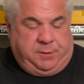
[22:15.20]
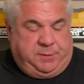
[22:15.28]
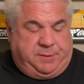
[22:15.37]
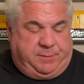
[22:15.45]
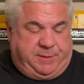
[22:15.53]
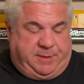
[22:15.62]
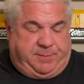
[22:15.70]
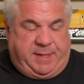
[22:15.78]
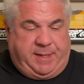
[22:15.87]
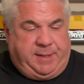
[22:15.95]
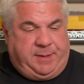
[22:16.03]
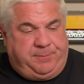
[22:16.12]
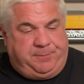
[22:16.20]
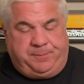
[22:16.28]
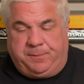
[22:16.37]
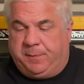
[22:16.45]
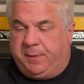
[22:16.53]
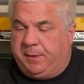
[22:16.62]
so that we could paint it.
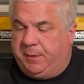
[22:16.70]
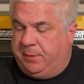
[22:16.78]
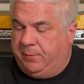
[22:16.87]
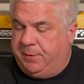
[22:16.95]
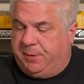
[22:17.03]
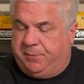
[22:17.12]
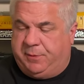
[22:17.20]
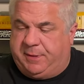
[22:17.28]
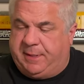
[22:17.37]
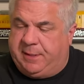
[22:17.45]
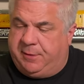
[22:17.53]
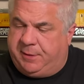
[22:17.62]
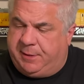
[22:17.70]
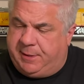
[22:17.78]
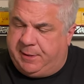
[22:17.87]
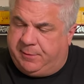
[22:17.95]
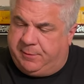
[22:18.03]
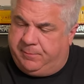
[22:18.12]
We're going to put that on
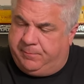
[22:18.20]
now.